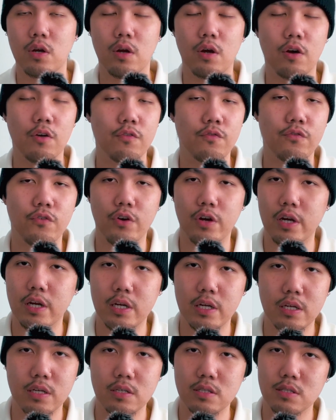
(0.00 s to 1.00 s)

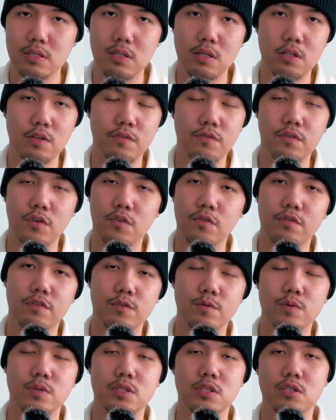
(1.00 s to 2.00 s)
afraid the faux fur
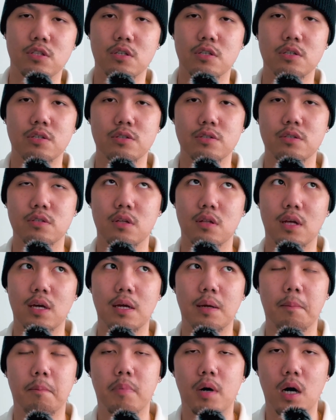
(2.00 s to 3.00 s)
would start
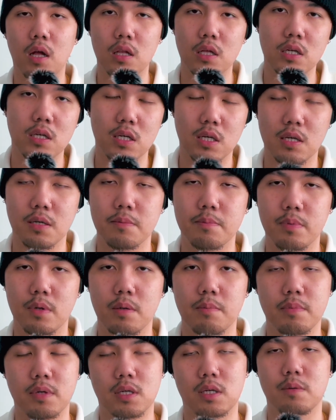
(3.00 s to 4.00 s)
like balling up
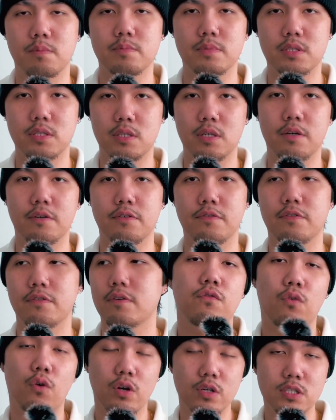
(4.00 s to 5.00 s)
and become stiff.
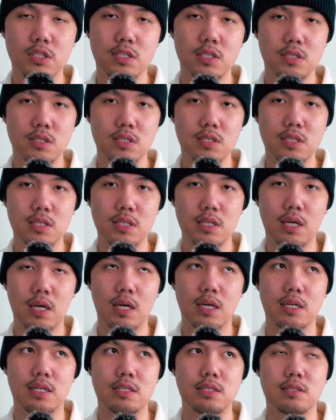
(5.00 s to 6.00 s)
Fortunately
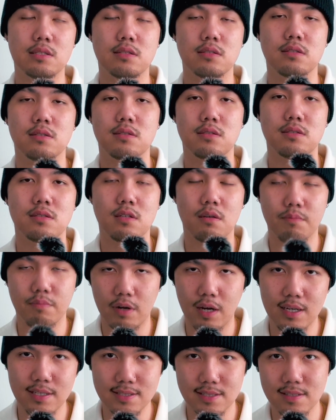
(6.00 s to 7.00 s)
and
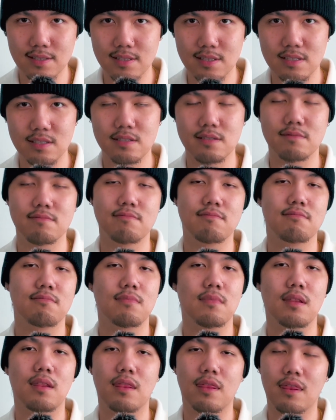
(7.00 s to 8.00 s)
surprisingly,
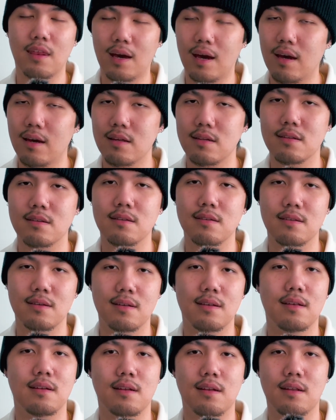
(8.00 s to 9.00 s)
that
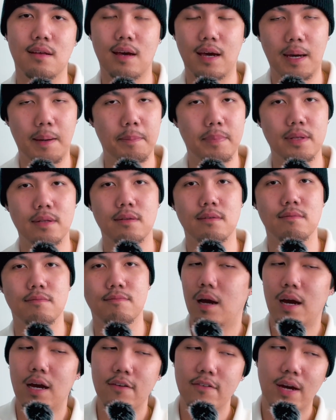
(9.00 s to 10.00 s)
didn't happen.
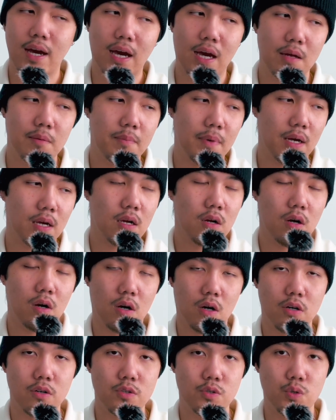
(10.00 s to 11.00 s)
I have had my
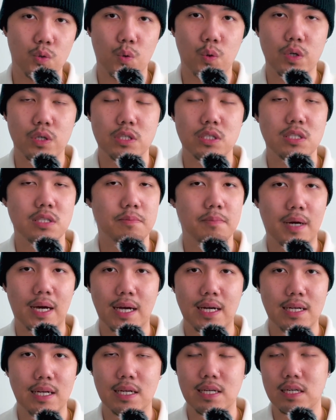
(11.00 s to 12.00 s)
car door
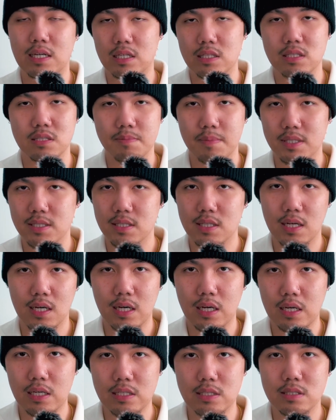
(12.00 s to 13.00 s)
smack against my
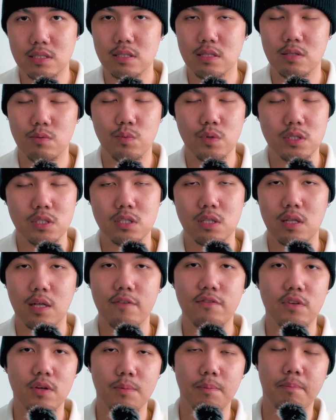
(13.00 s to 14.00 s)
slides, which
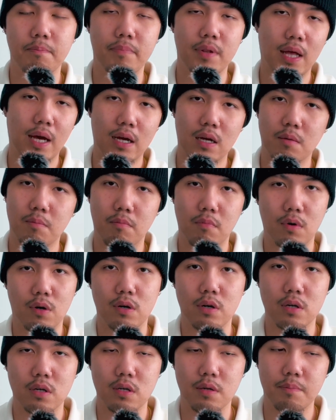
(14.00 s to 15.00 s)
left a black
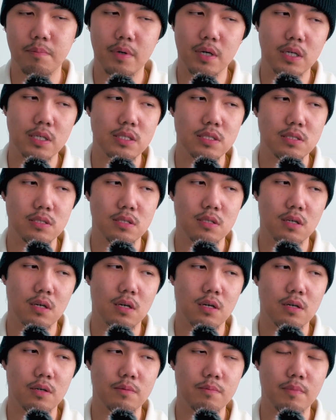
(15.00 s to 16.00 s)
mark, but
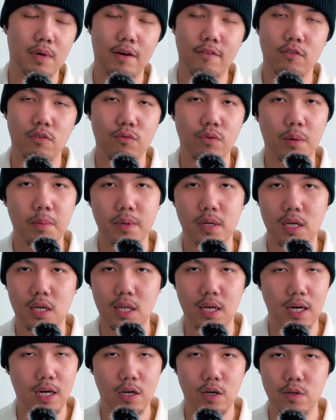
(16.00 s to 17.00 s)
after rubbing
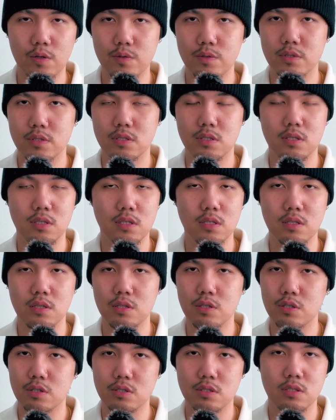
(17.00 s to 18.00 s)
it out, it
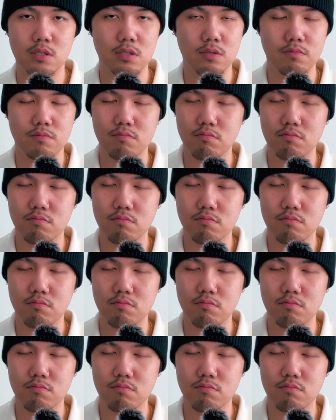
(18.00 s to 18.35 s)
looked